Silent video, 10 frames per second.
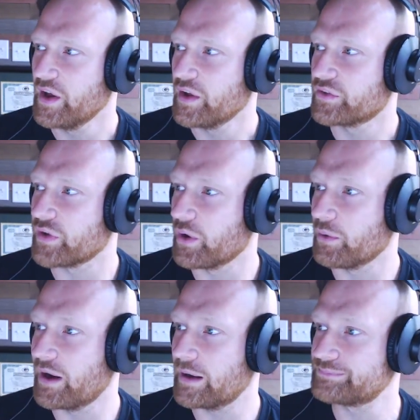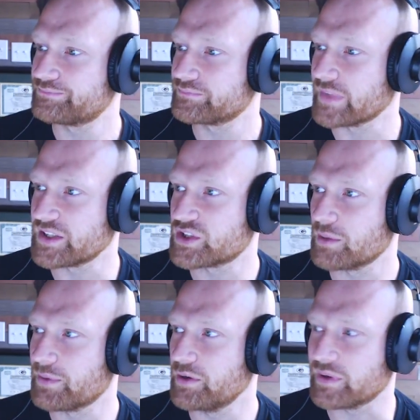So let's
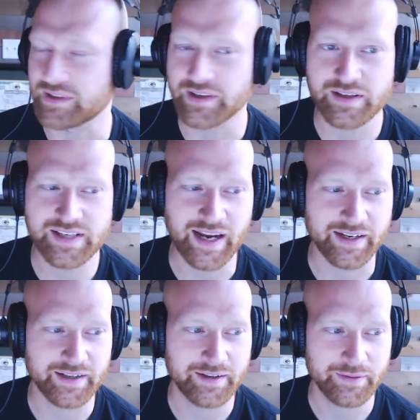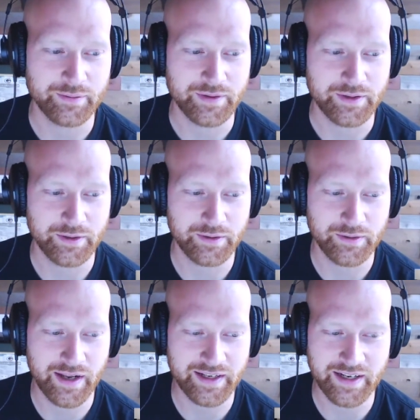jump into it. Zach, you're
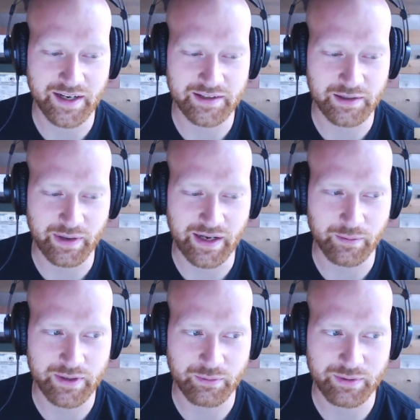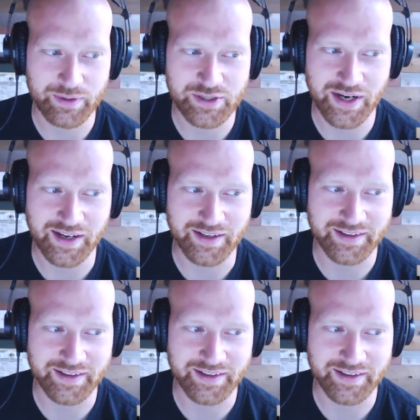not eating anything right now. What you got?